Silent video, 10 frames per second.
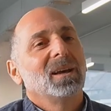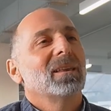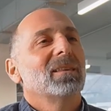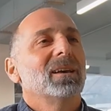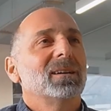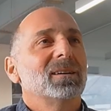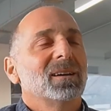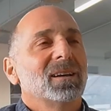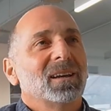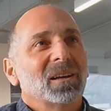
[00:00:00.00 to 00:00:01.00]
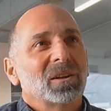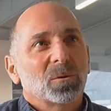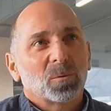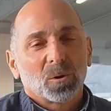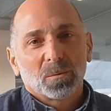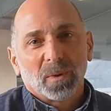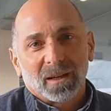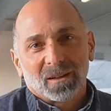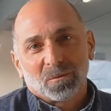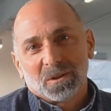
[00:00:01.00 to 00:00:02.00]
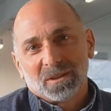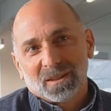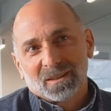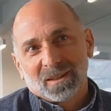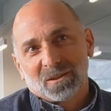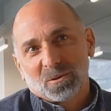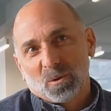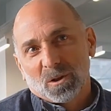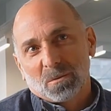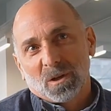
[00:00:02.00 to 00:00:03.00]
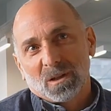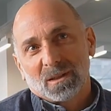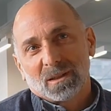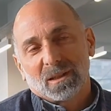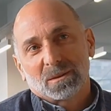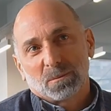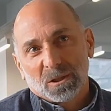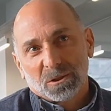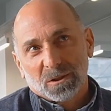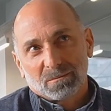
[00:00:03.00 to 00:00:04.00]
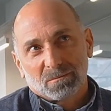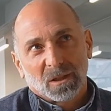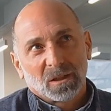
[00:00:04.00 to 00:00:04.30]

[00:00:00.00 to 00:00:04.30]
that the World Bank would dictate to Guatemala its budget.